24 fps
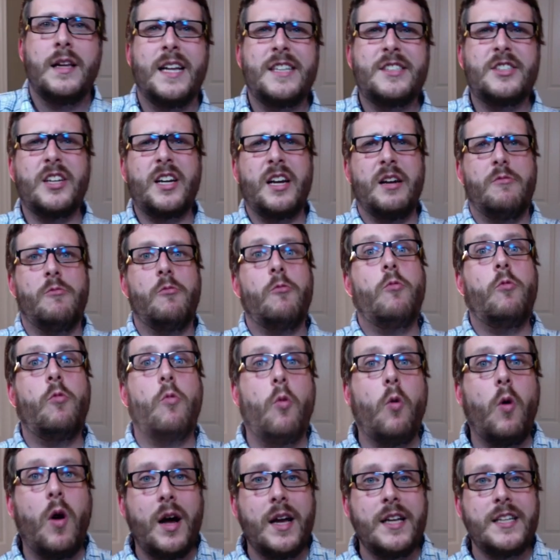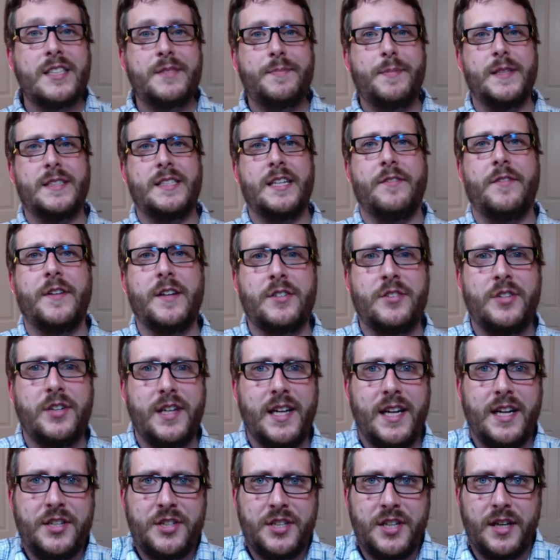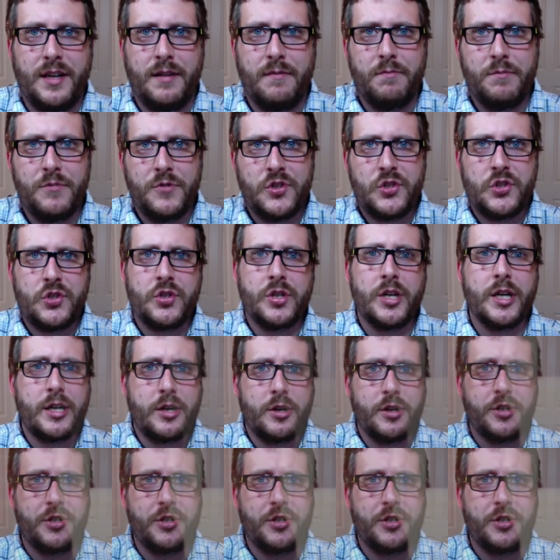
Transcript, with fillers: Let's look at one specific tradition trick or